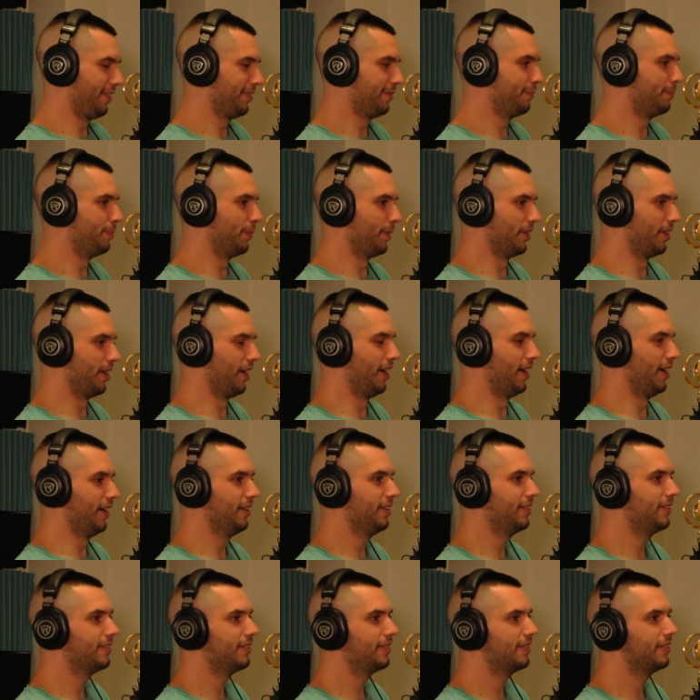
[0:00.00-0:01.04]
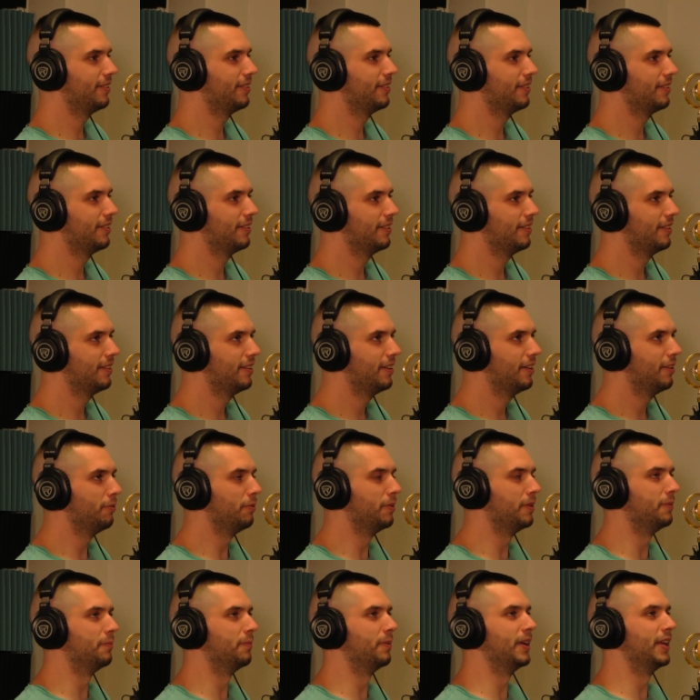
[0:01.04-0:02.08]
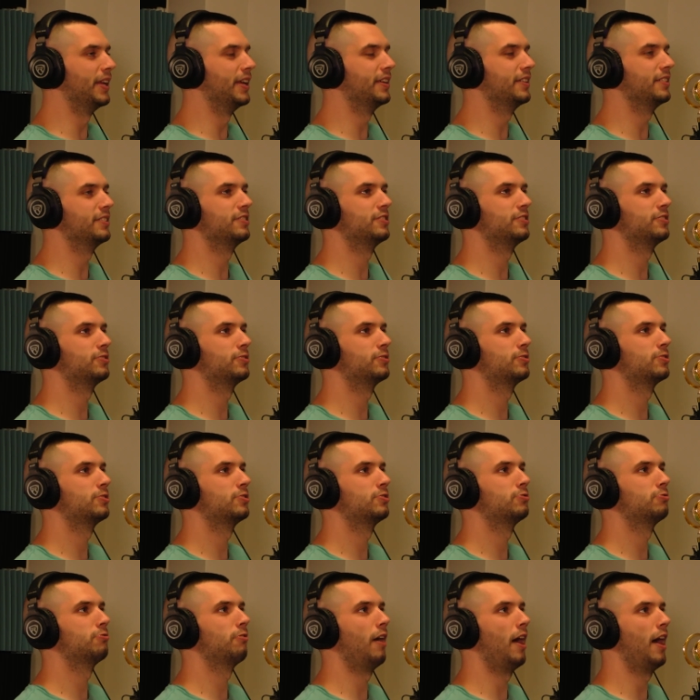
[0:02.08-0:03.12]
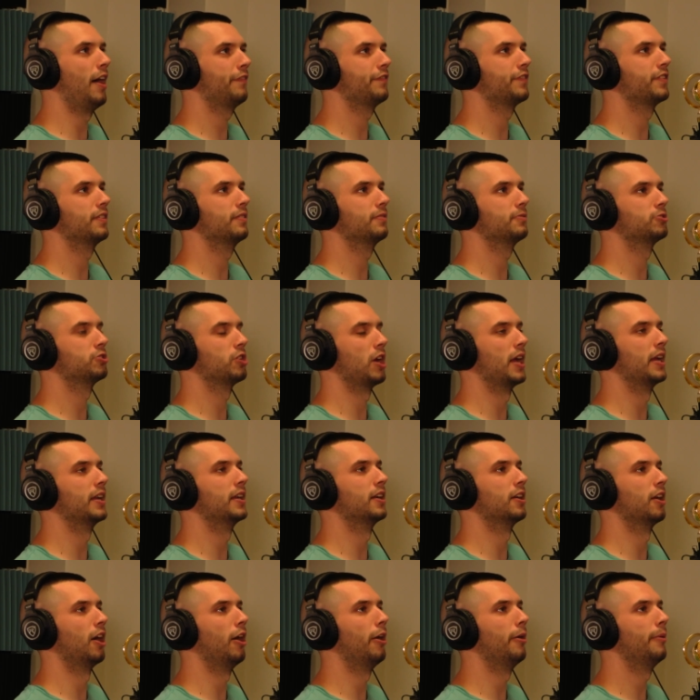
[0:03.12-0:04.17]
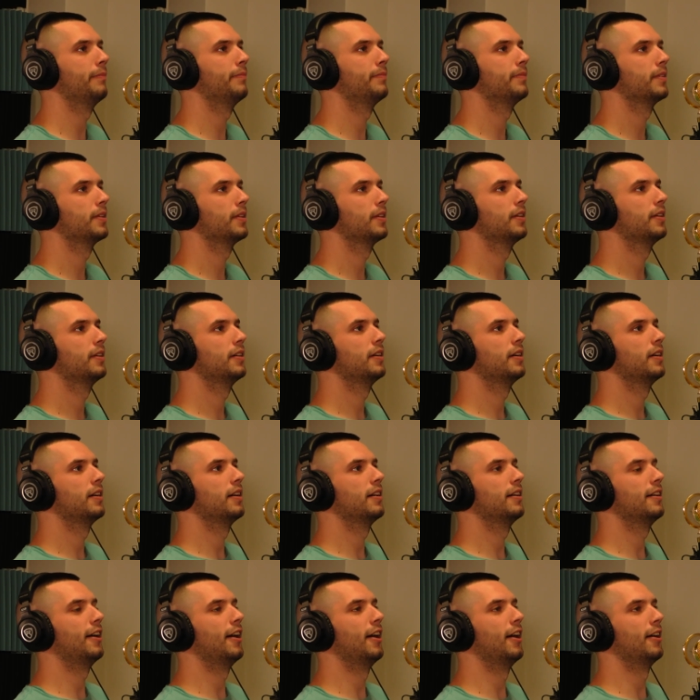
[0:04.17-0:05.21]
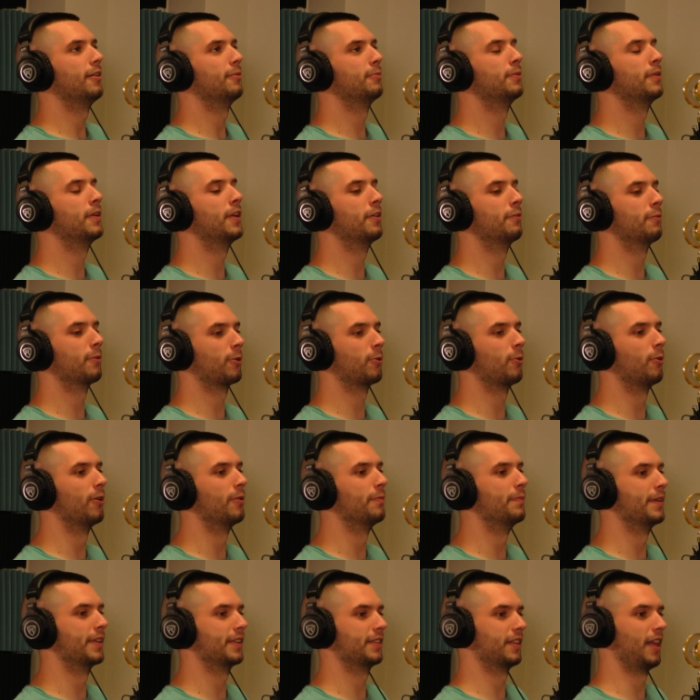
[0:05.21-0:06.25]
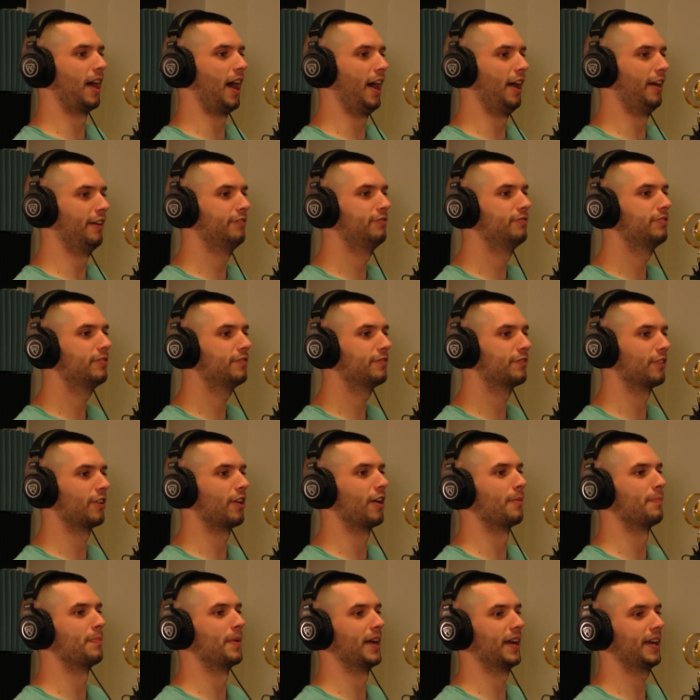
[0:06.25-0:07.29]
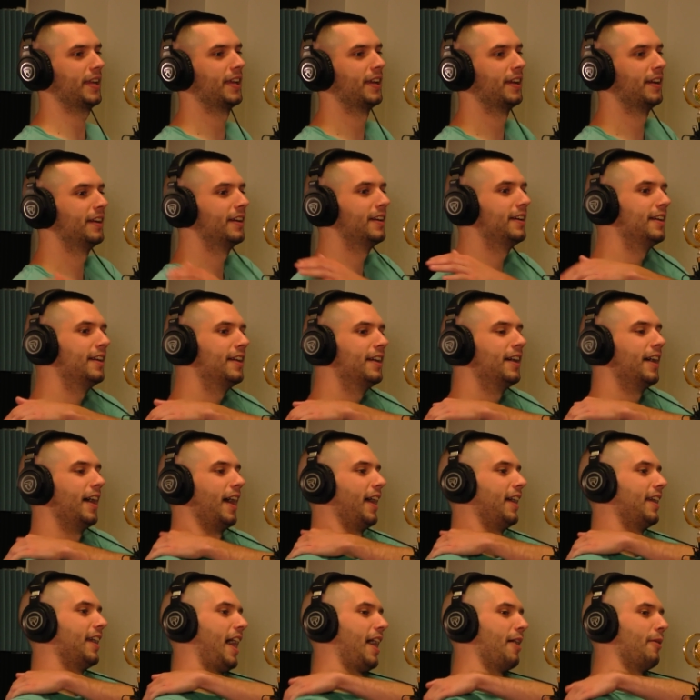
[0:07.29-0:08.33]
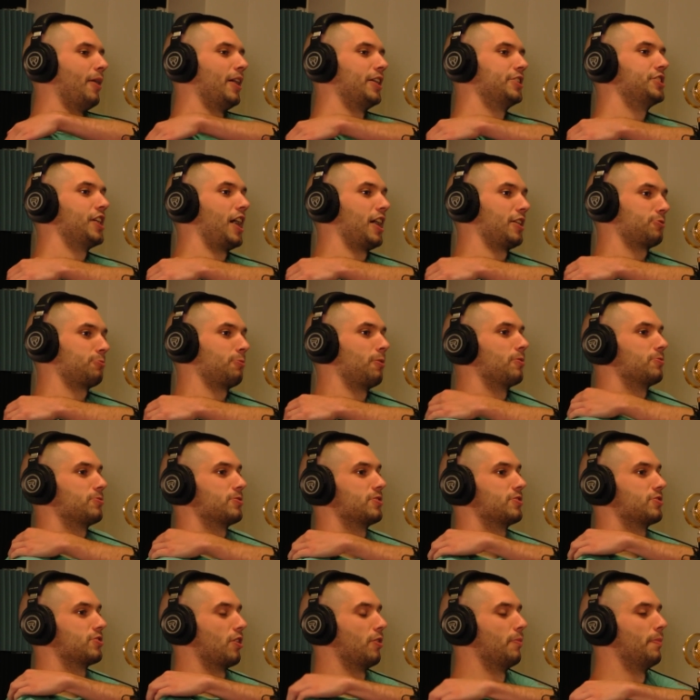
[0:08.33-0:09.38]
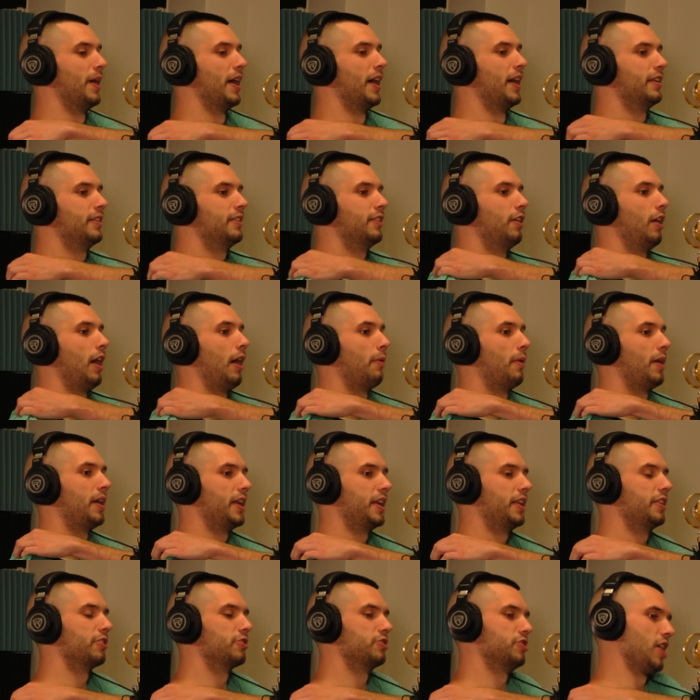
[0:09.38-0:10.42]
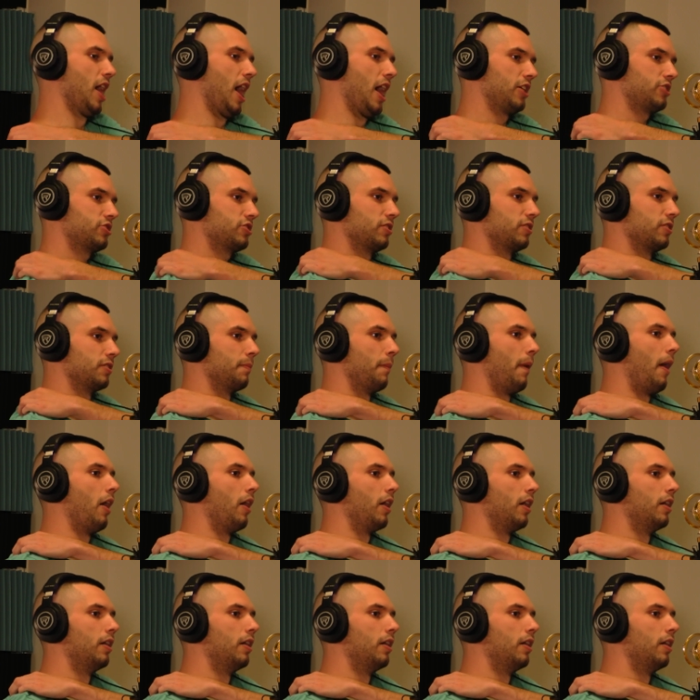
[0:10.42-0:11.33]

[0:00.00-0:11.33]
but uh, when we drafted, traded up, yeah, uh, he recorded me live for our pick, and I want Josh Rosen so bad. Yeah, I want either Josh or Lamar.